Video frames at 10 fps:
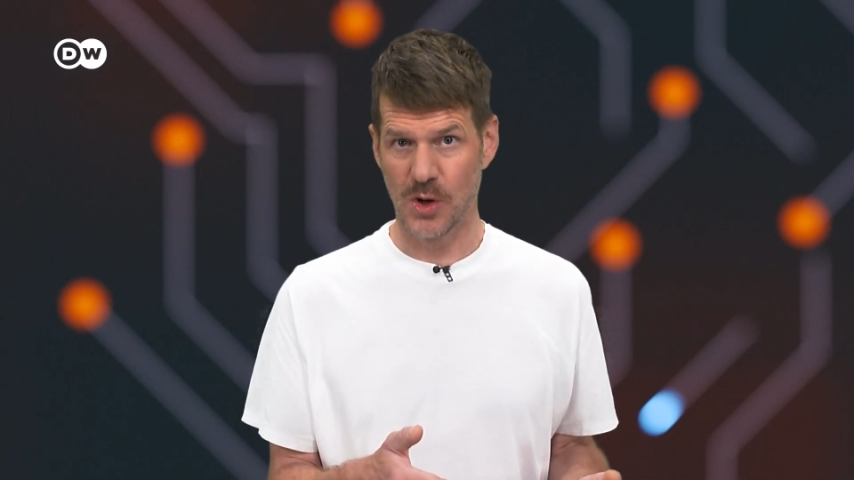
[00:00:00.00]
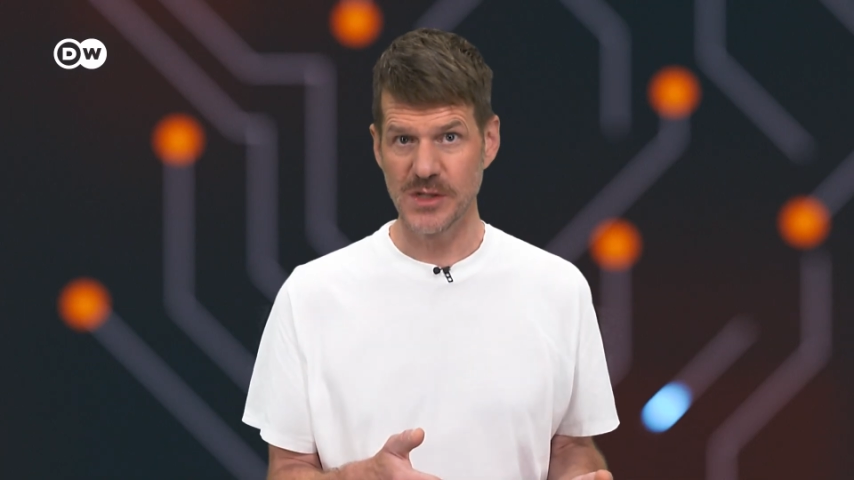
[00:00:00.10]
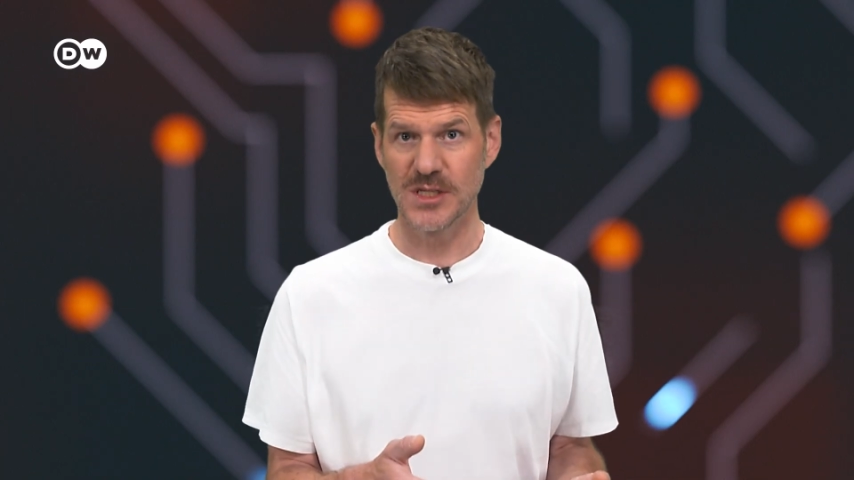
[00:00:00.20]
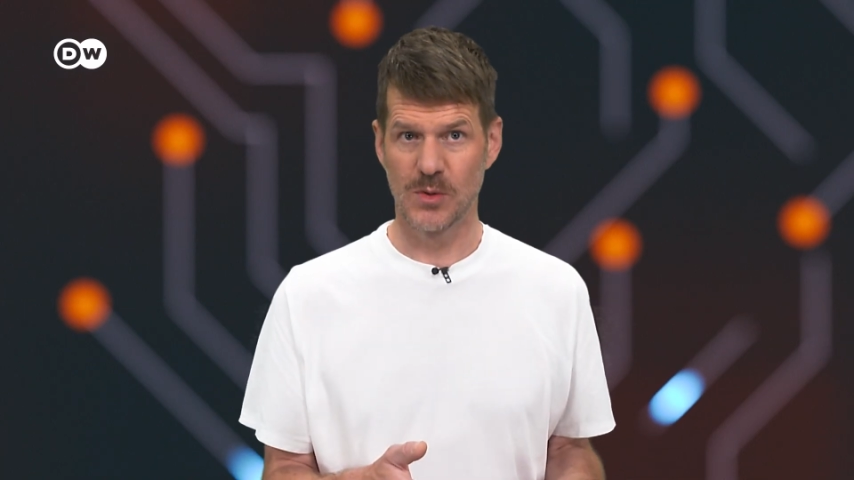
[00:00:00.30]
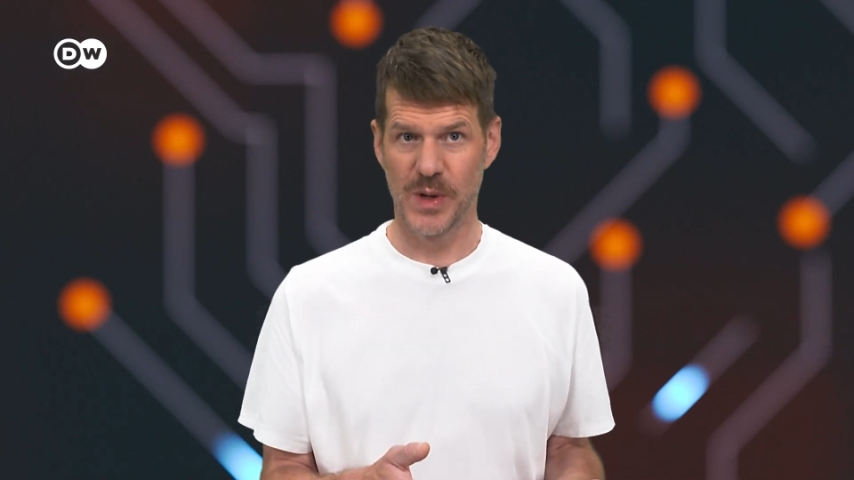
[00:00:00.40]

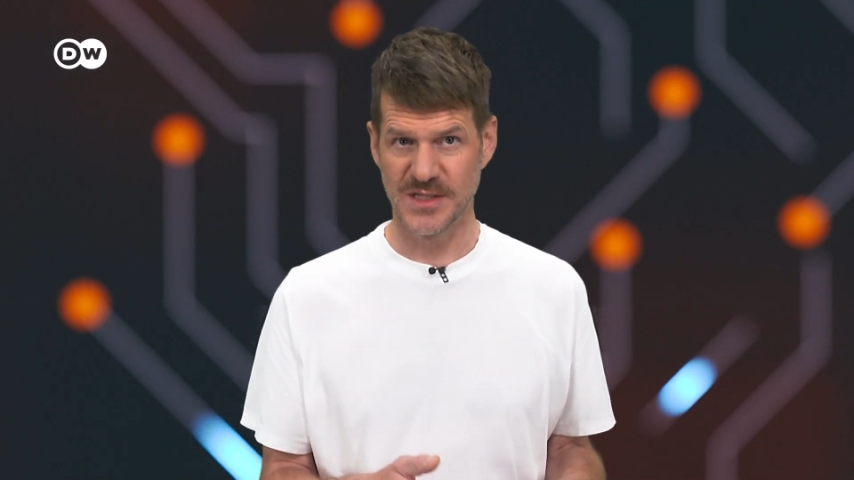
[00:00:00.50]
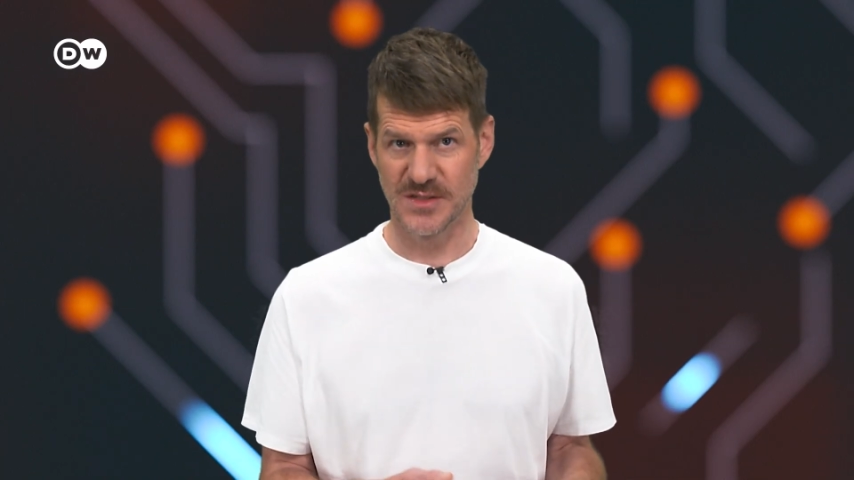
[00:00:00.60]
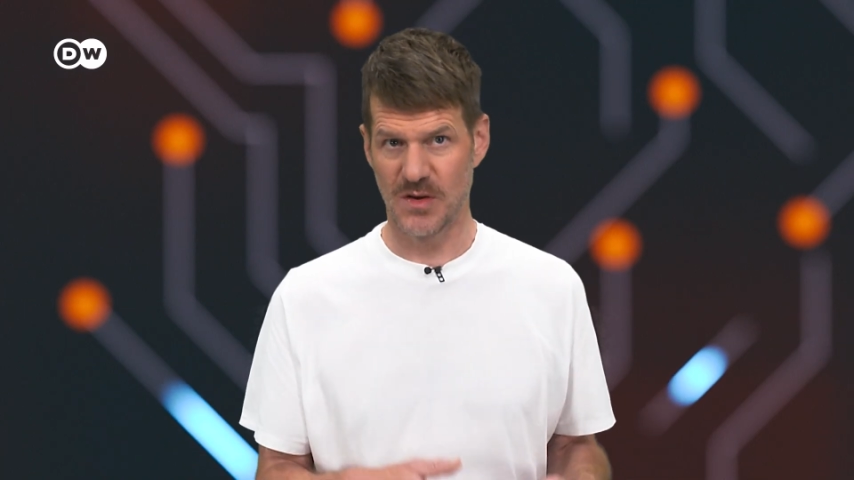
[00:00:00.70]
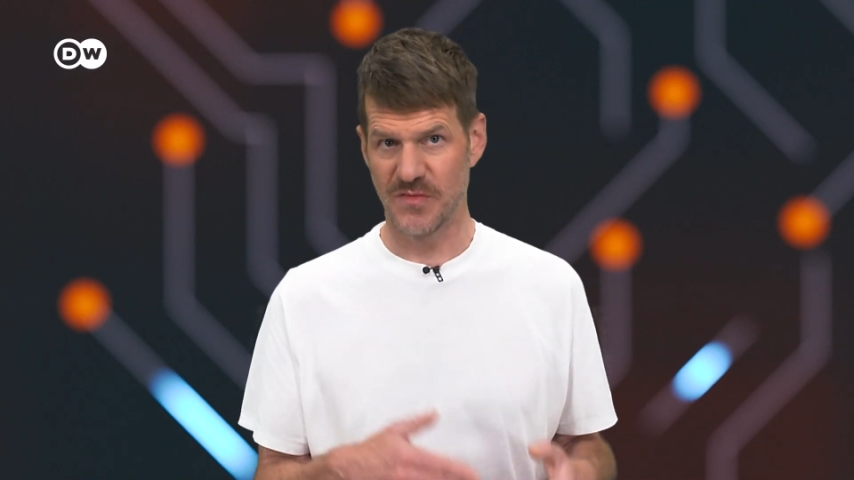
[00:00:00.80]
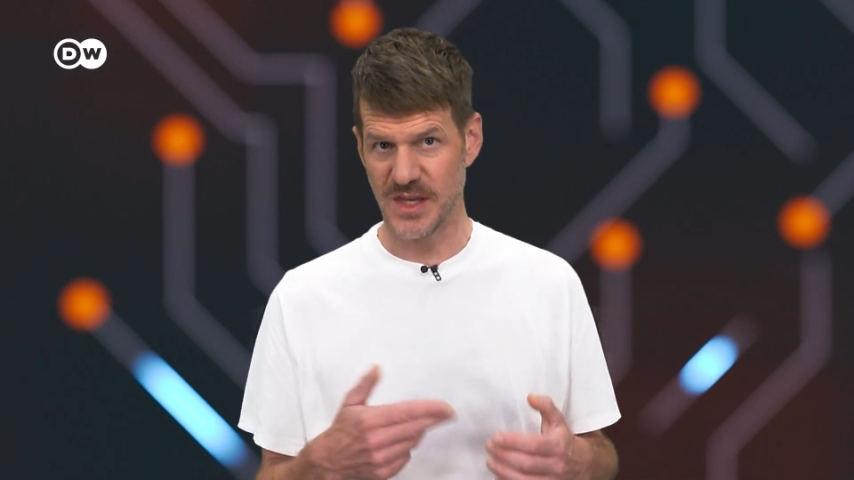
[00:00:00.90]

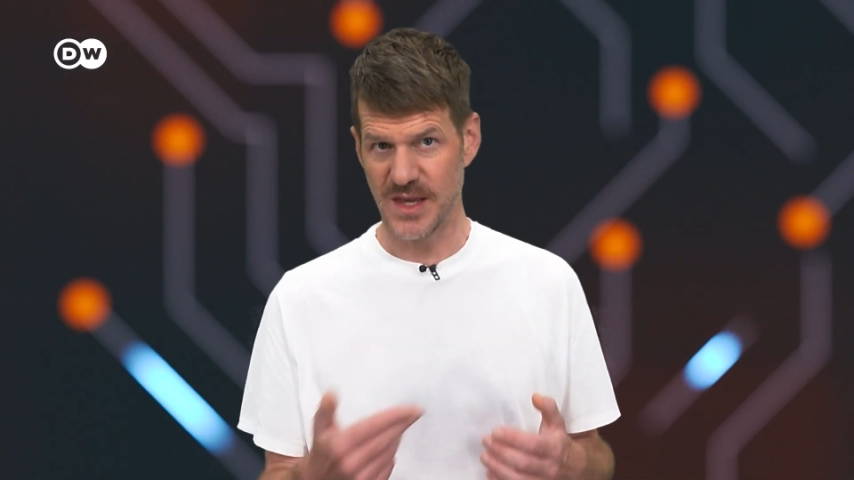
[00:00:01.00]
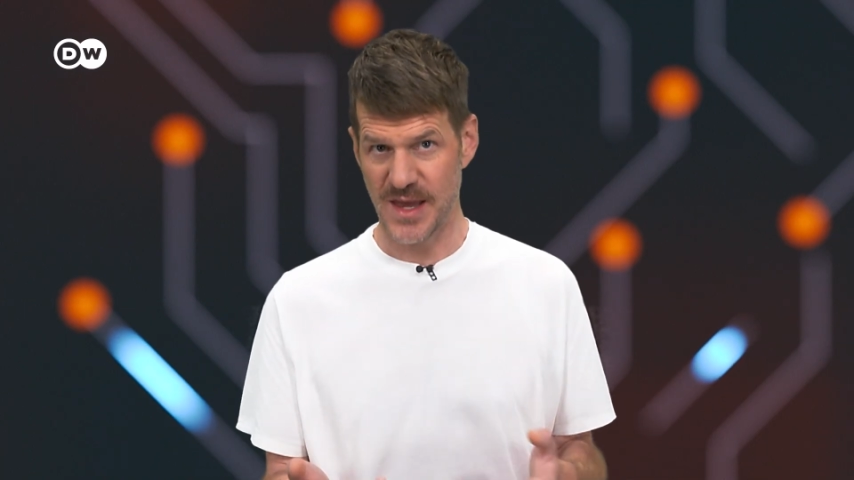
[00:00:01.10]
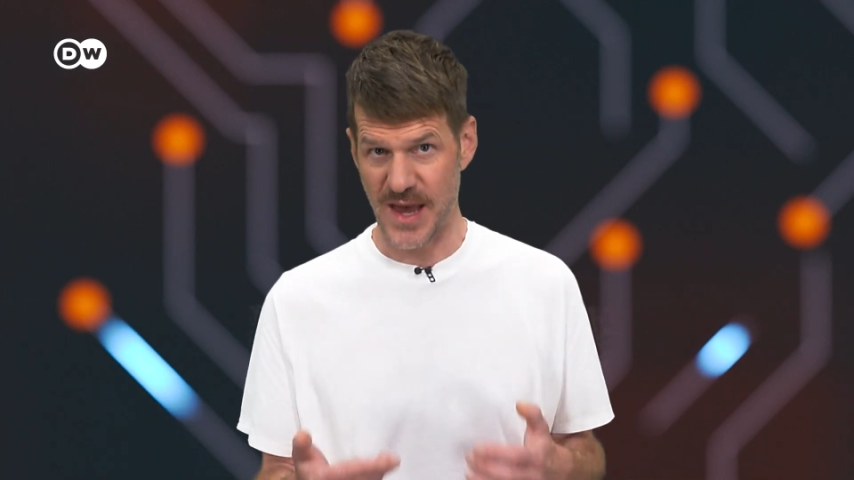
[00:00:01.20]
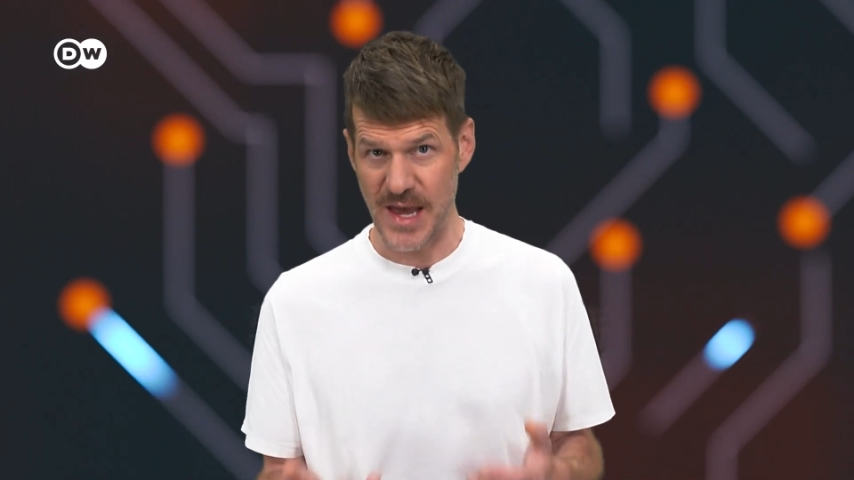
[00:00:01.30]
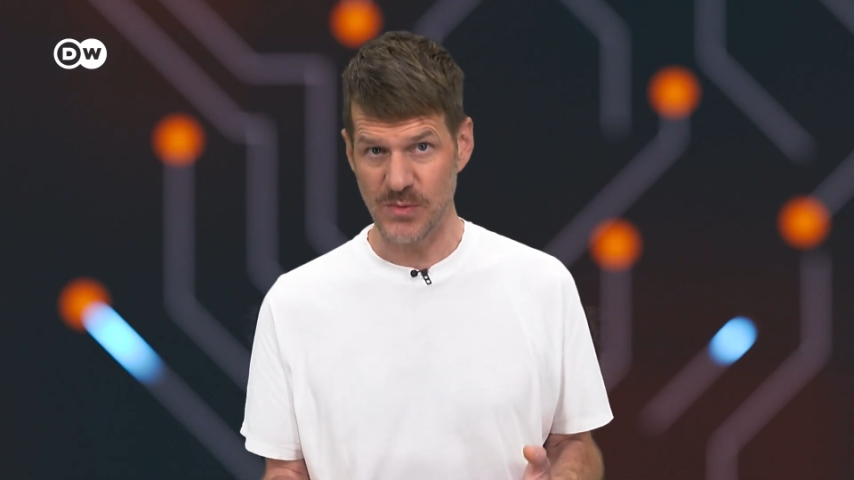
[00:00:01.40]
consequences of the
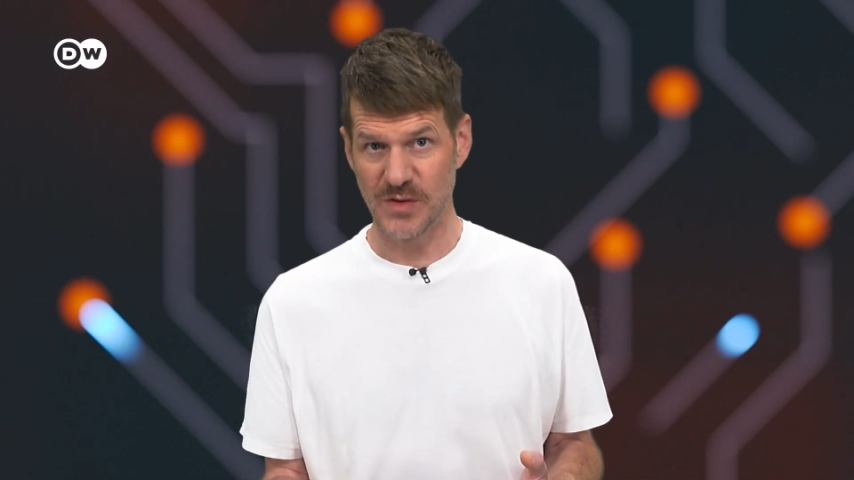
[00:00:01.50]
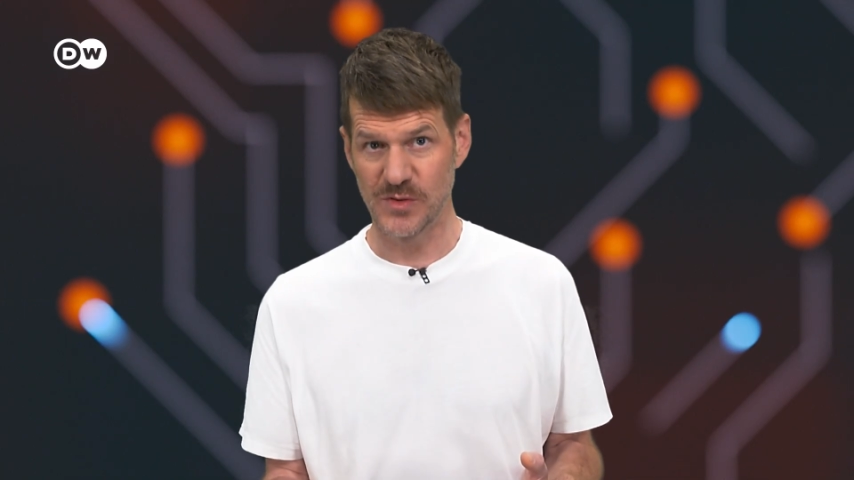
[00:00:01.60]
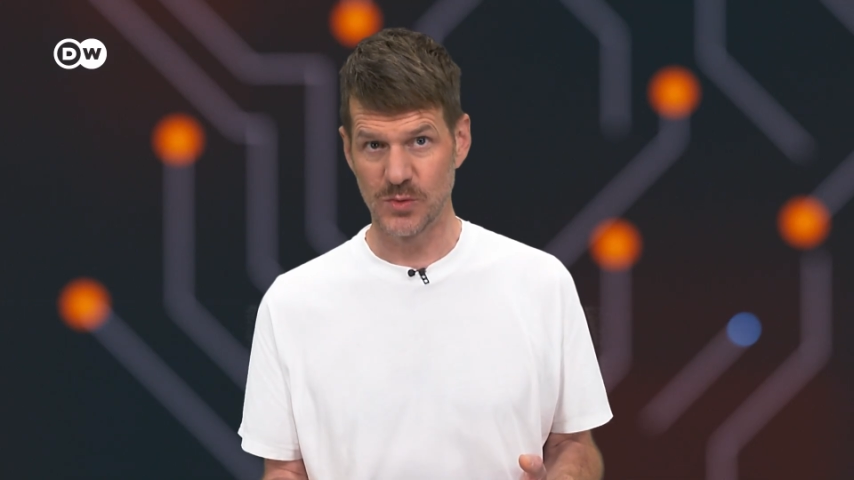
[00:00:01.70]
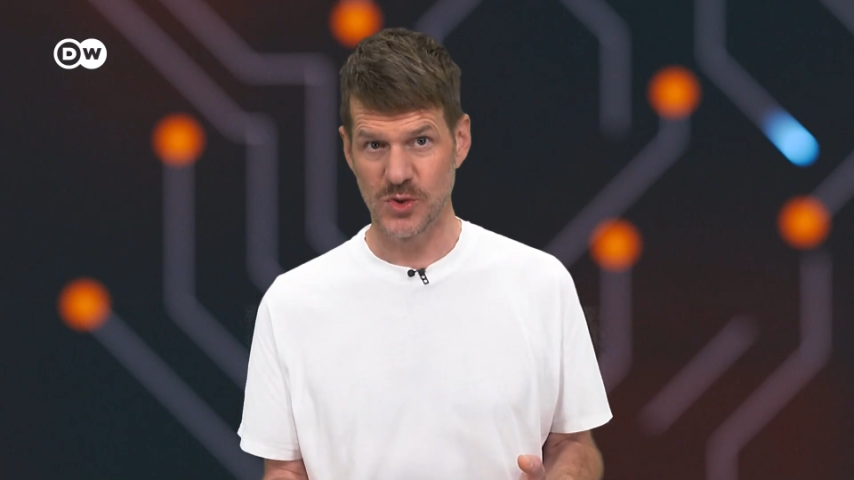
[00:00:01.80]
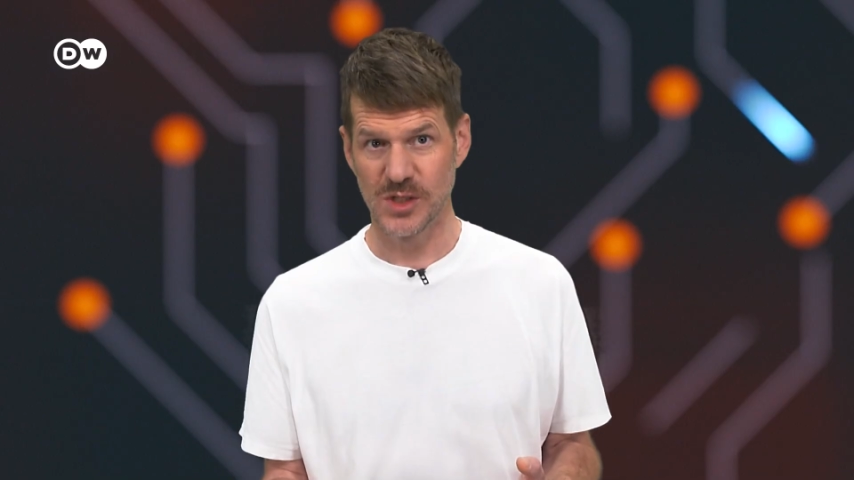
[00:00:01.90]
AI
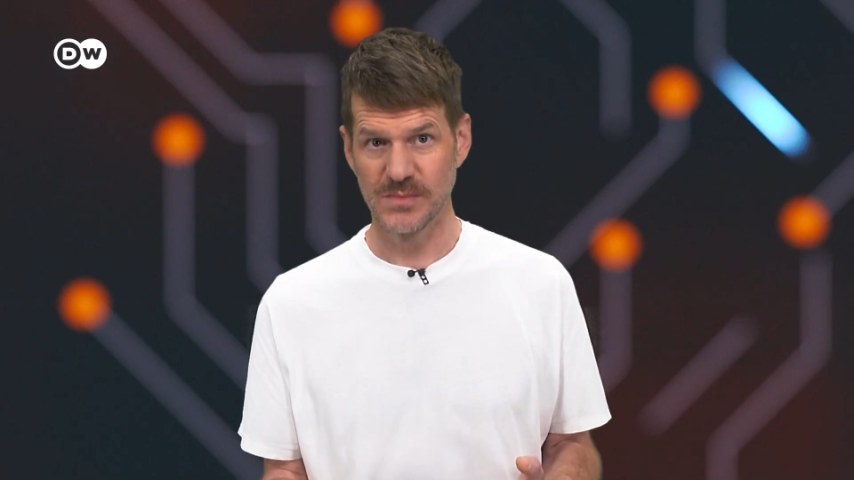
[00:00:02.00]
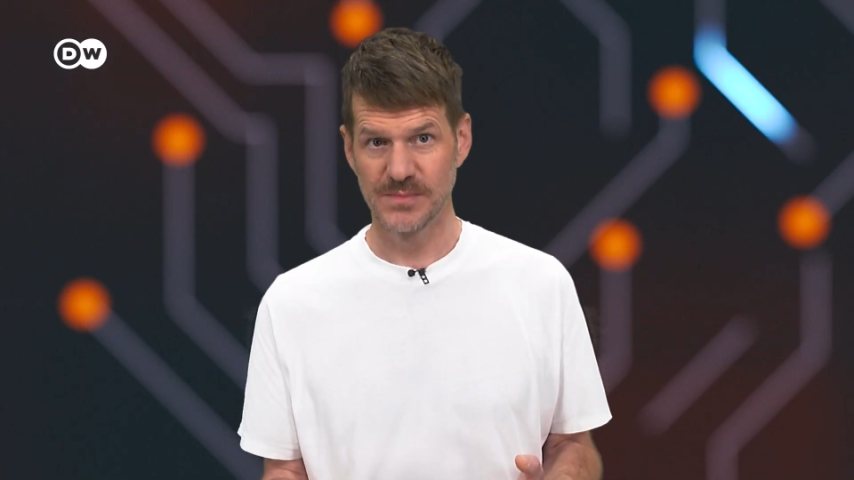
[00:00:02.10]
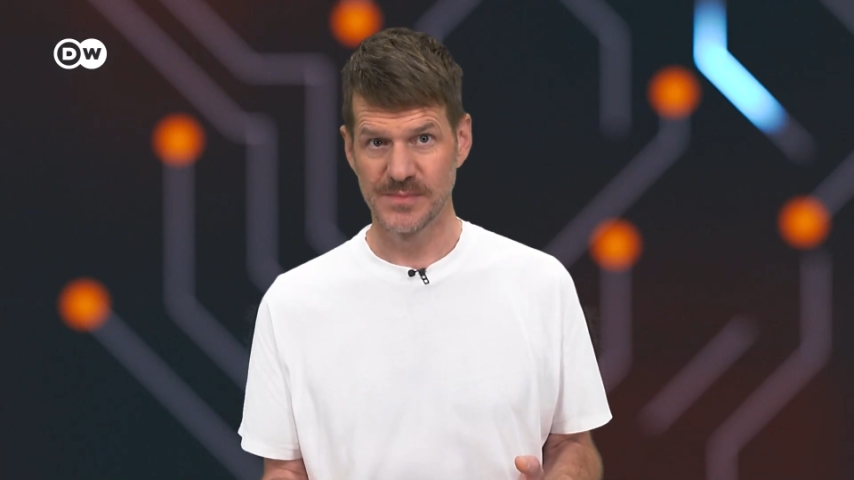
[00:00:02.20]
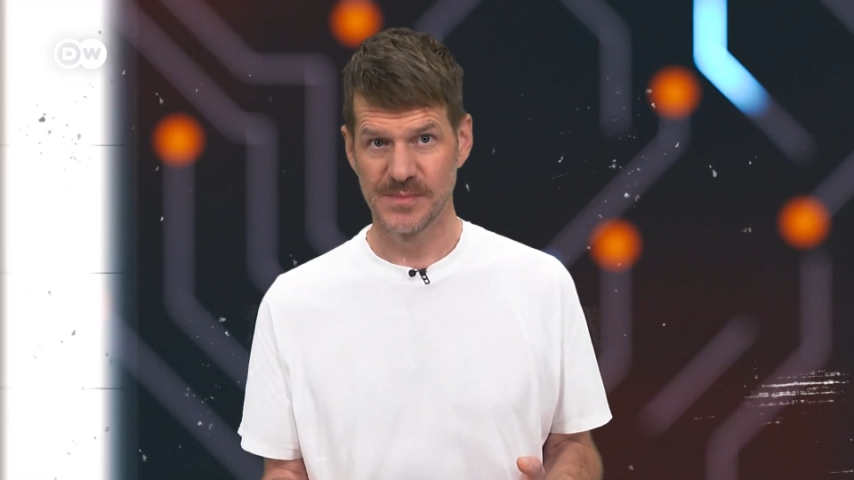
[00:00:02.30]
revolution?